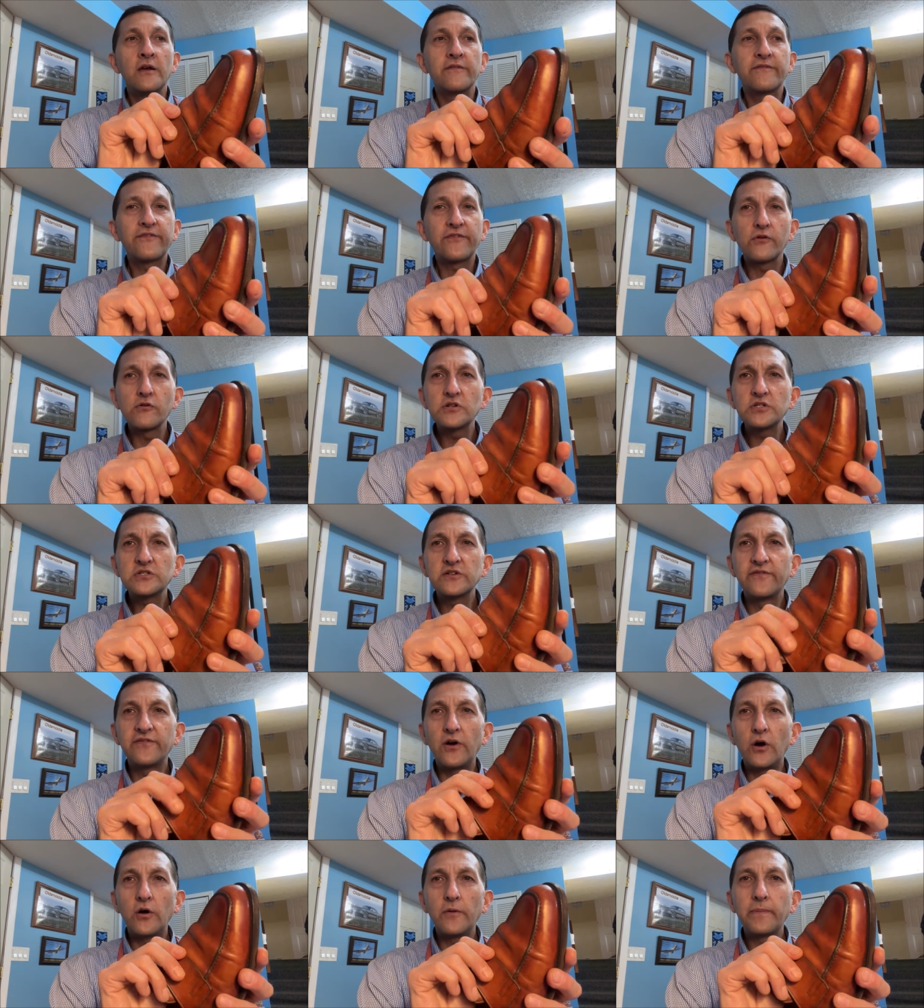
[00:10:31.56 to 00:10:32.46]
First
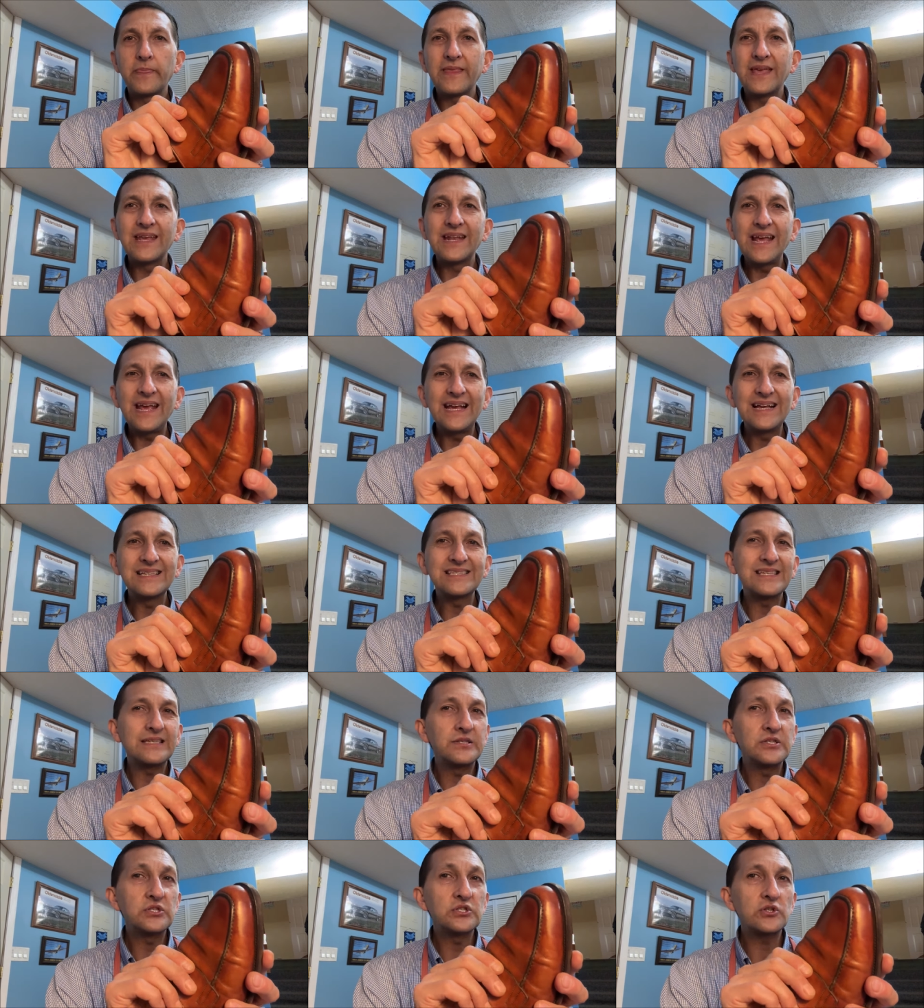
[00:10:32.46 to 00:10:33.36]
of all, it has
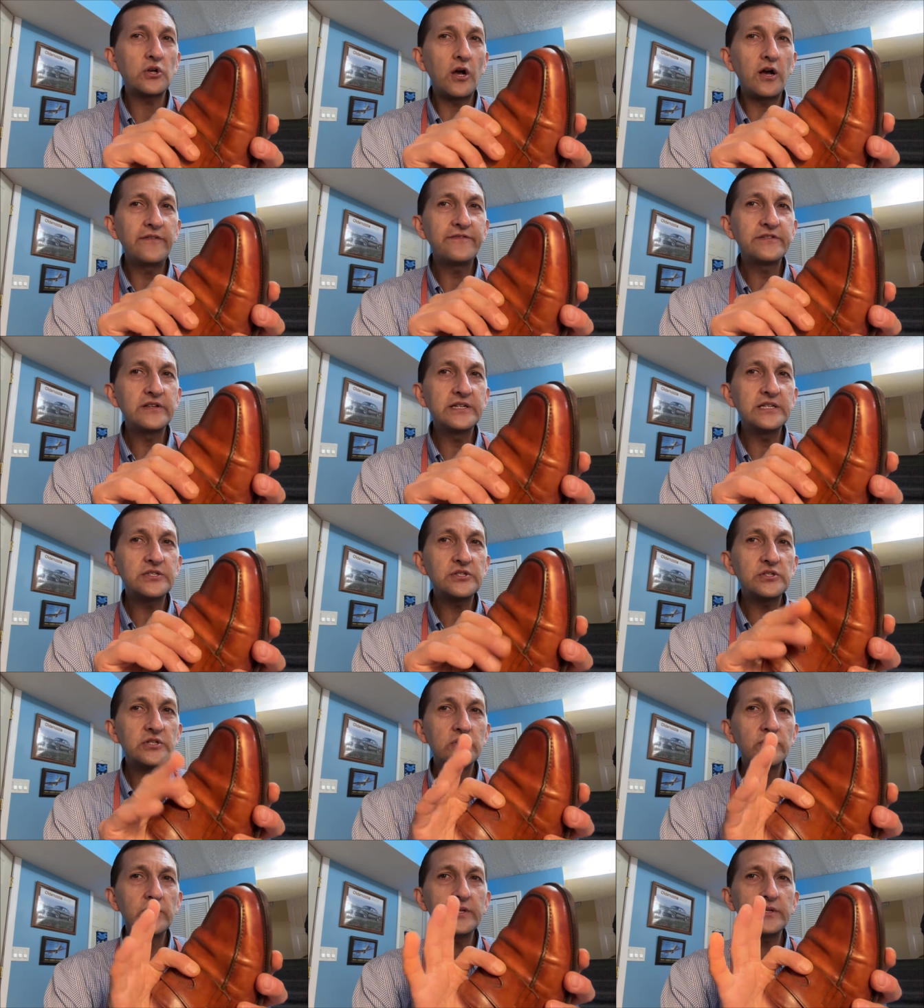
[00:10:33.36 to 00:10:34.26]
a softness
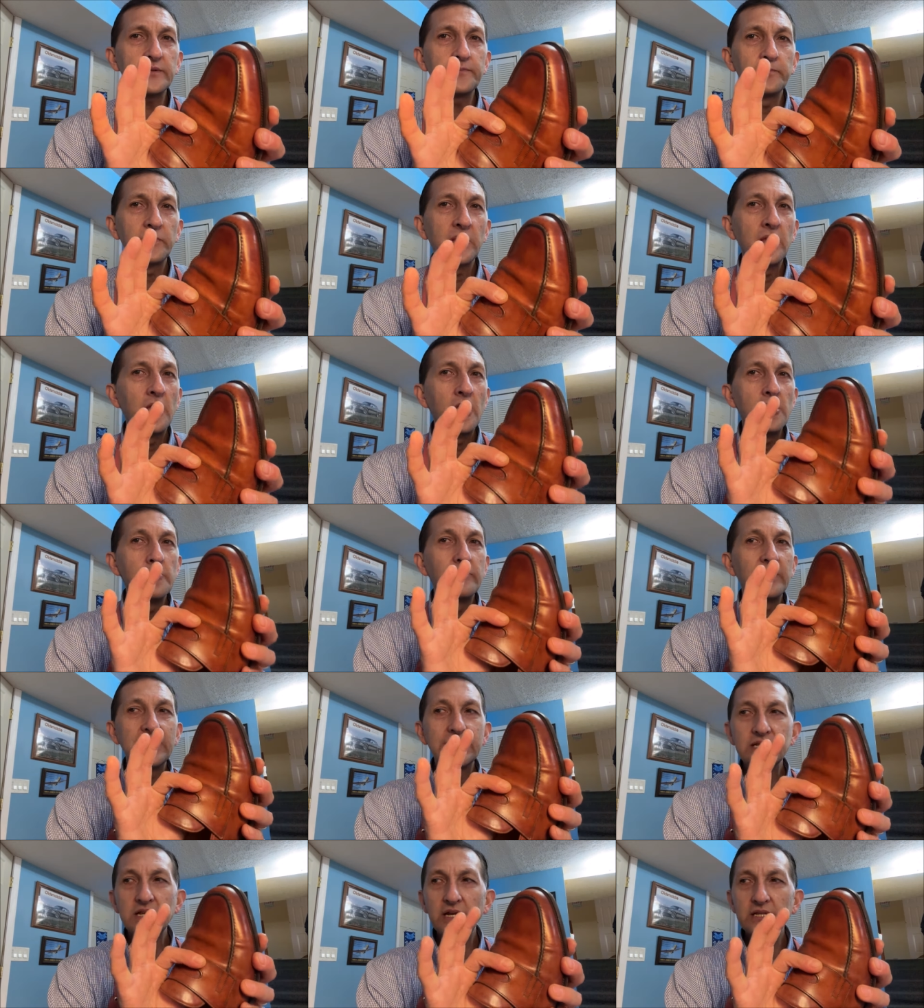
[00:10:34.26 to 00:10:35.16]
to it,
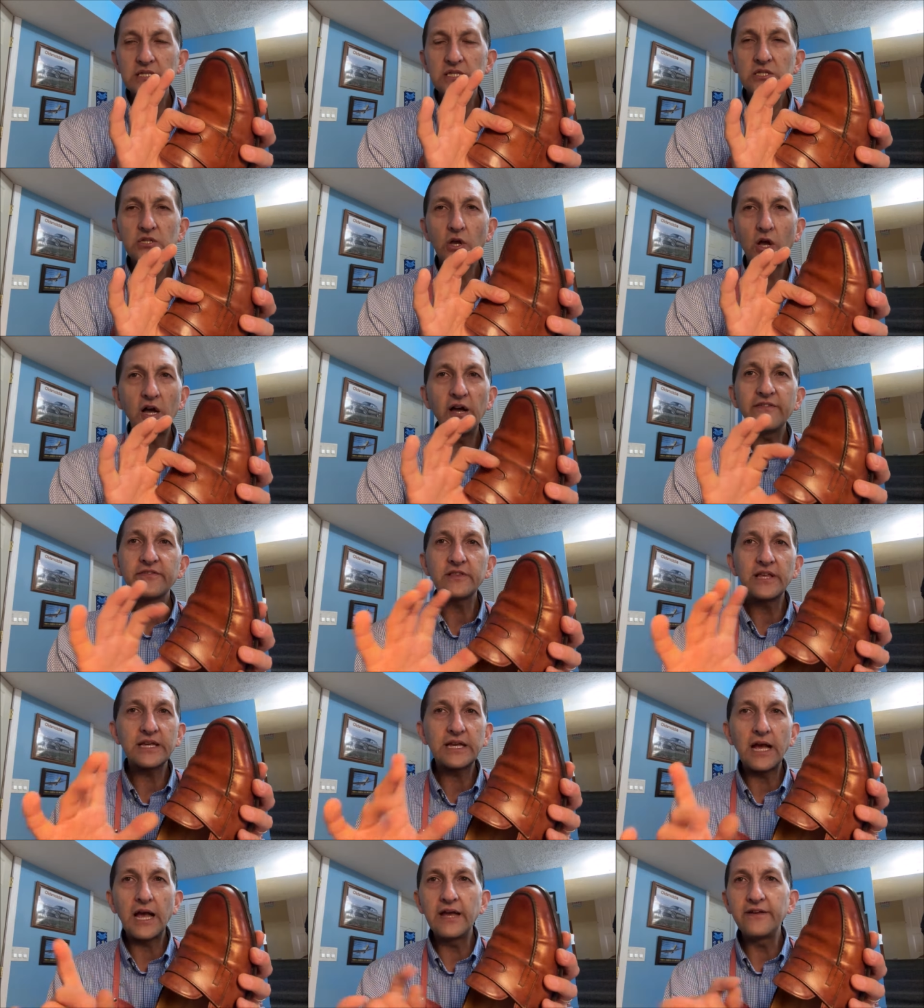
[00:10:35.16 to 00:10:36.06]
but not soft
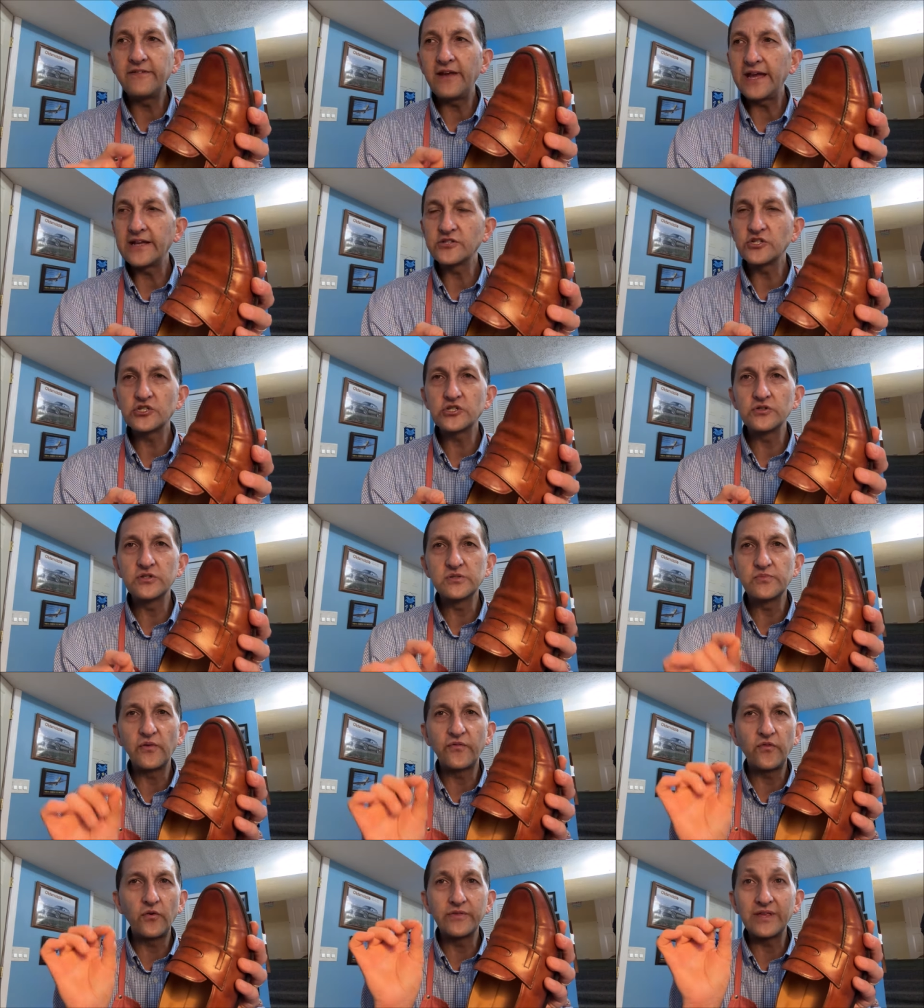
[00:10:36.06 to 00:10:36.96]
like I've had shoes
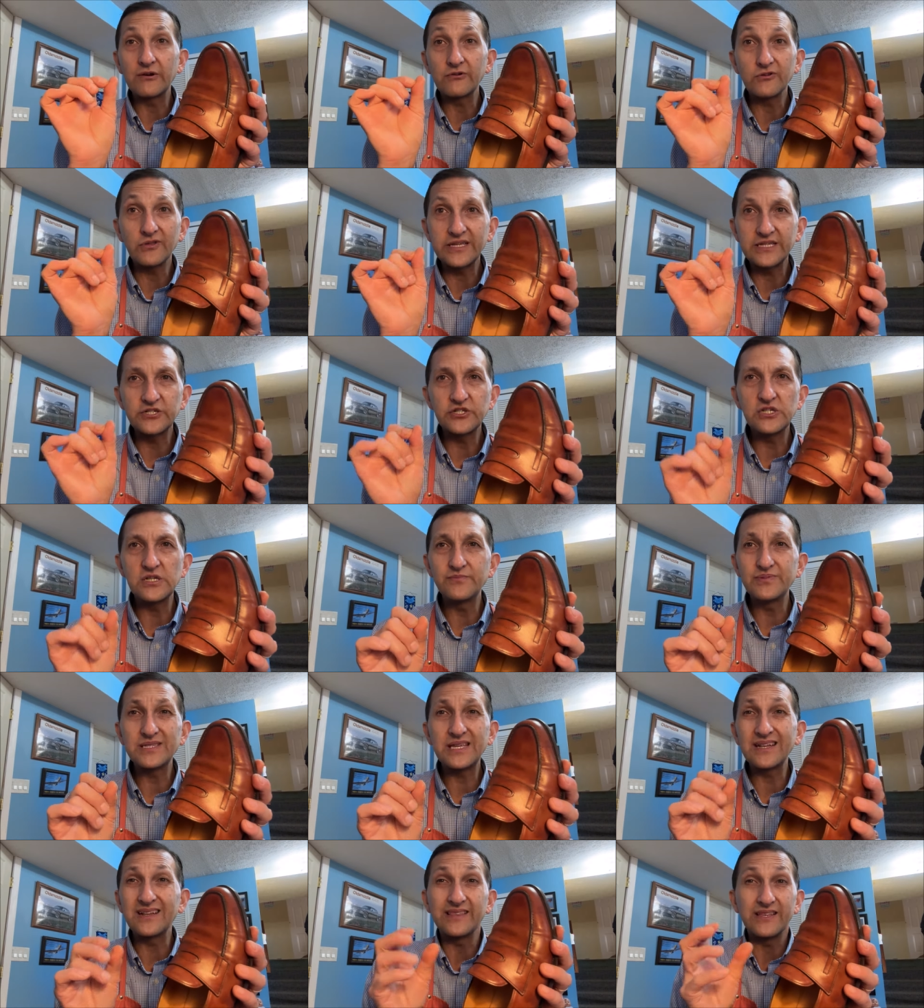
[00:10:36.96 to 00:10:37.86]
before that were like
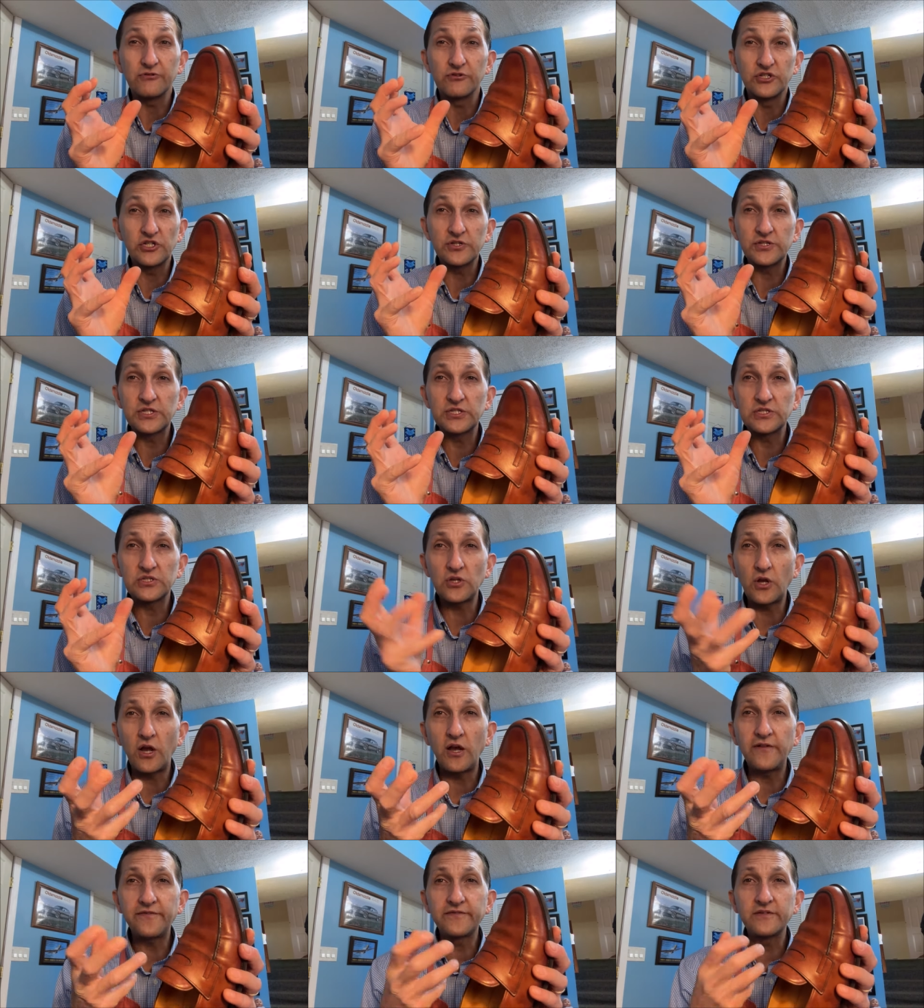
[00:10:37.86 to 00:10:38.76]
sheepskin and they were just
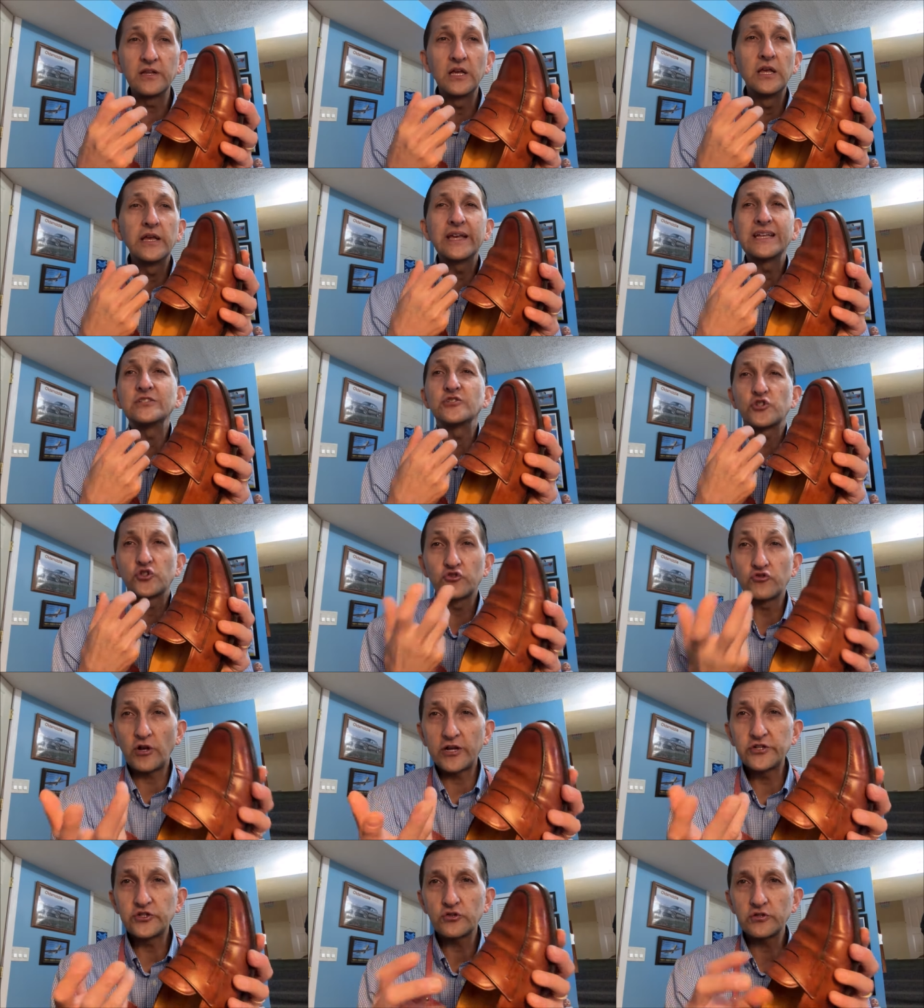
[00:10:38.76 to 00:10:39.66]
soft and
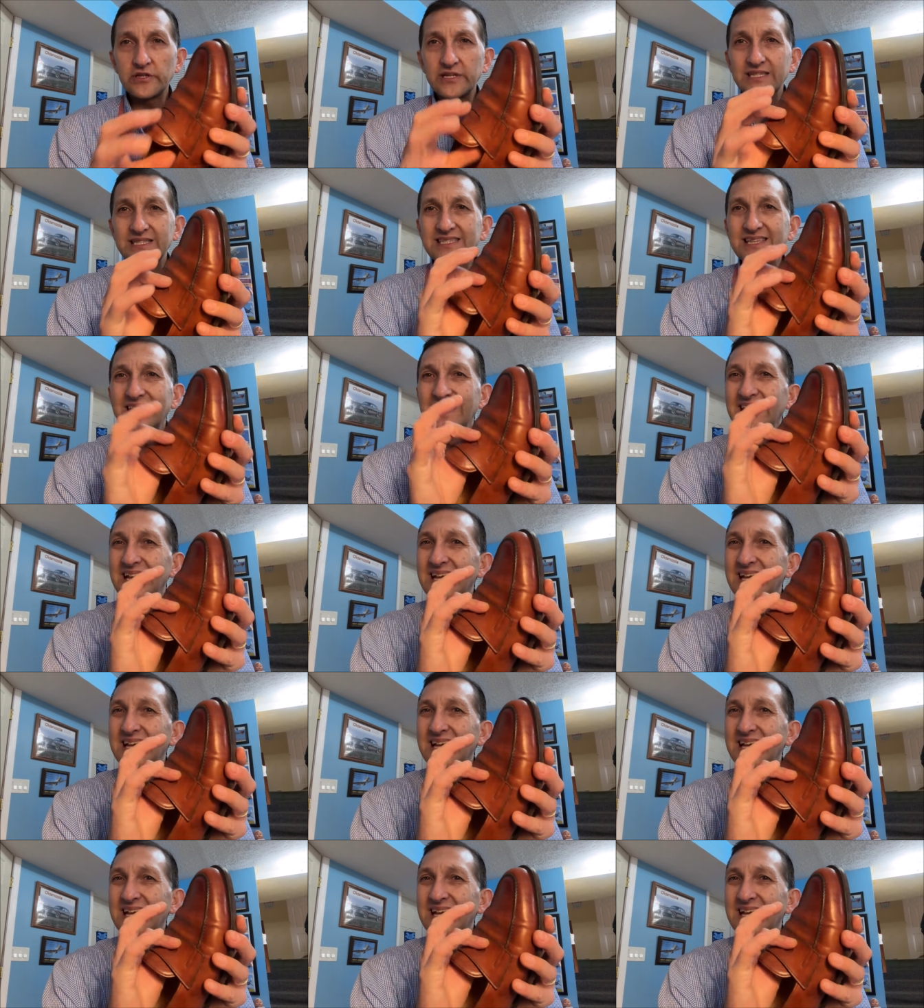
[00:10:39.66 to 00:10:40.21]
structureless.